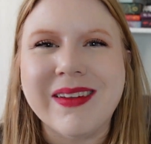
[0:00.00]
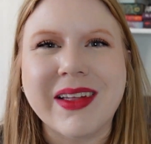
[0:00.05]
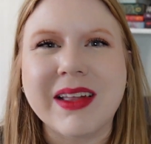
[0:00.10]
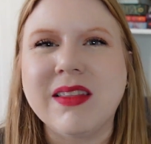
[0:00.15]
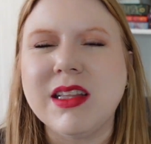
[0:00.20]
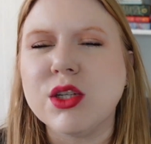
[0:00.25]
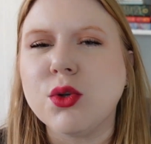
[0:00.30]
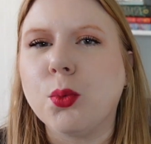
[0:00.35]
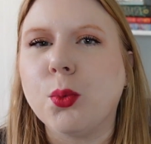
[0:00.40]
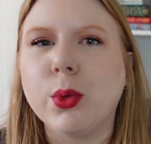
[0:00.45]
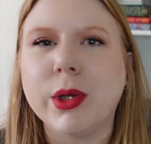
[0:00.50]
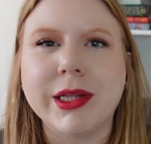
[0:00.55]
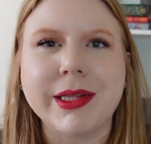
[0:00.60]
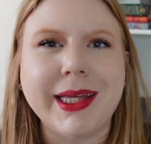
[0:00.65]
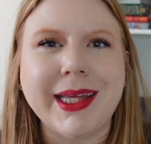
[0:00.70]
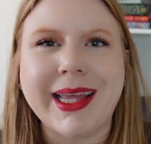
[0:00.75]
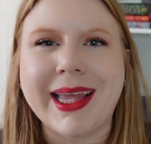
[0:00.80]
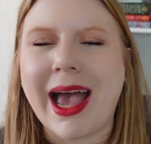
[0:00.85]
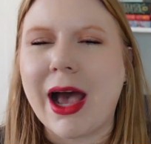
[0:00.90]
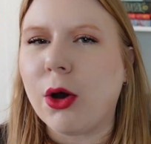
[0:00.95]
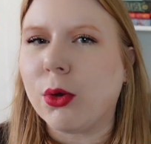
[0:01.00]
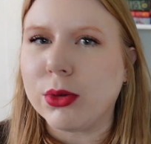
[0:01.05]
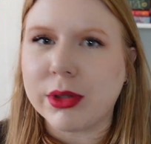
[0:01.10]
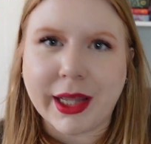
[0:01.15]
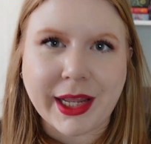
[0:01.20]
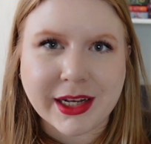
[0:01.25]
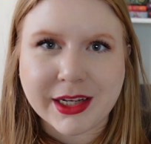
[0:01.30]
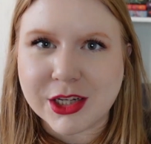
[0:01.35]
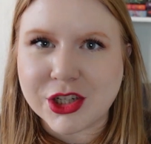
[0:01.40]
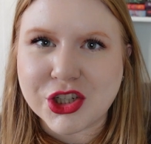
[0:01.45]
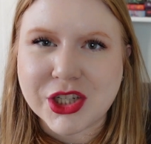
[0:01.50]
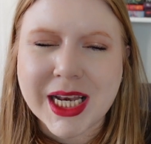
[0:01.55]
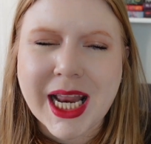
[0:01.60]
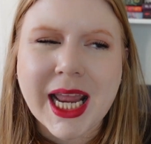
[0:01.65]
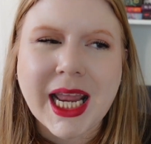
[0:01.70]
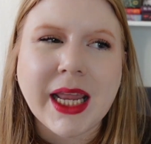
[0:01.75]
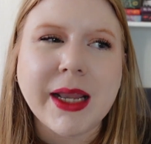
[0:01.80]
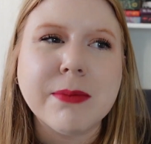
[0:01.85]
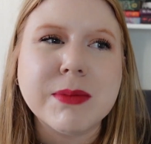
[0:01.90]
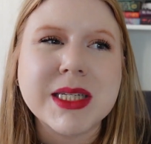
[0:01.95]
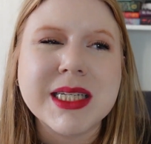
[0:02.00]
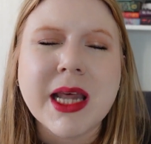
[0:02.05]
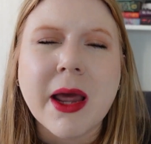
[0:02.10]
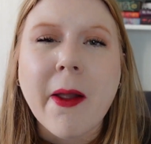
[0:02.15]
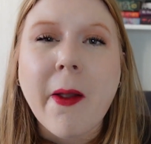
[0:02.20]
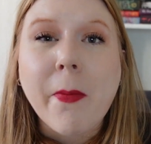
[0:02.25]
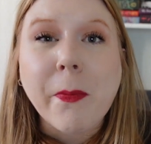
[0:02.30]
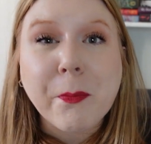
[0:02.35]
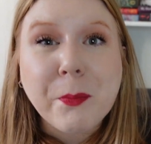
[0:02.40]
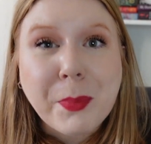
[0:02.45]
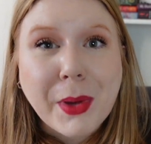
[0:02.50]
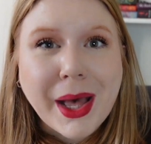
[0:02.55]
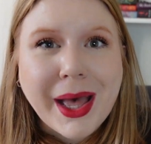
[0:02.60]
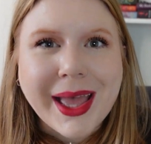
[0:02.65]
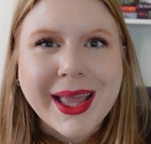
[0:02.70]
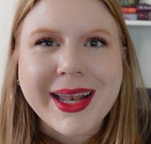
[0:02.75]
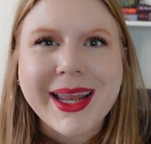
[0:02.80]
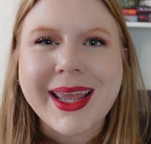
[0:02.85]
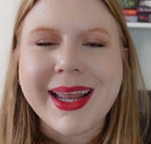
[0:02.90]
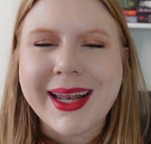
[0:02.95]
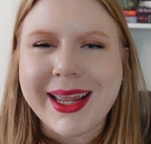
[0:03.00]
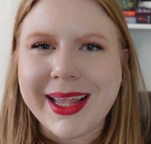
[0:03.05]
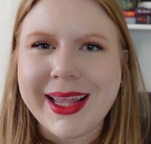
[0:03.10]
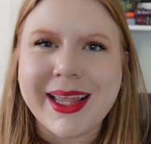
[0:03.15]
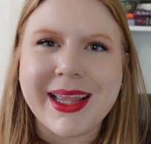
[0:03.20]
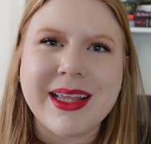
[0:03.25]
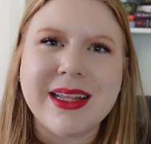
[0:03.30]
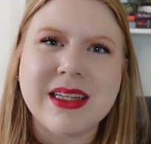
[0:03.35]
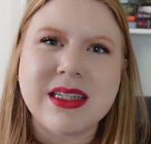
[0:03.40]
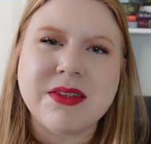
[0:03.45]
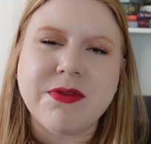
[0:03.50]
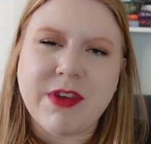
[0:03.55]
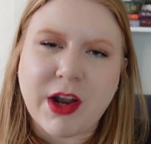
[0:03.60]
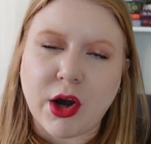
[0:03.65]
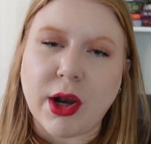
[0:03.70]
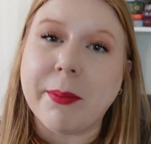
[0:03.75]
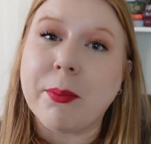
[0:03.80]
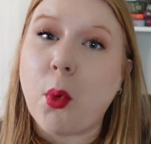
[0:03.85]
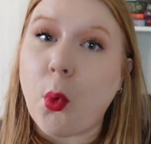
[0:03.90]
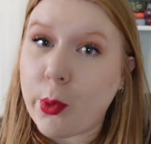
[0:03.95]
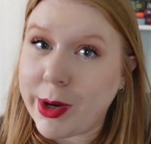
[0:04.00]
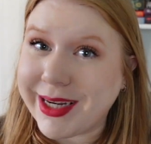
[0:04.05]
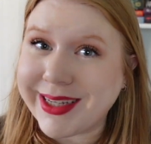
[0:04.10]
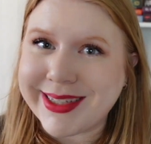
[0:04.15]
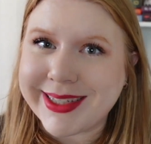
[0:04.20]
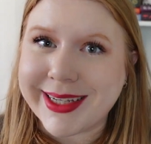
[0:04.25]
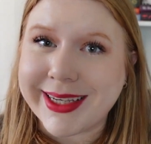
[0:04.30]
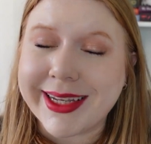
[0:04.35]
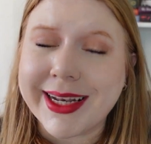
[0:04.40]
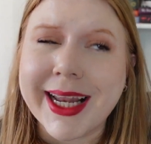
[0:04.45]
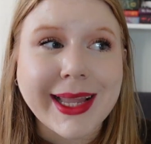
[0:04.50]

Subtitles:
like these really outlandish names, but it is very pointed.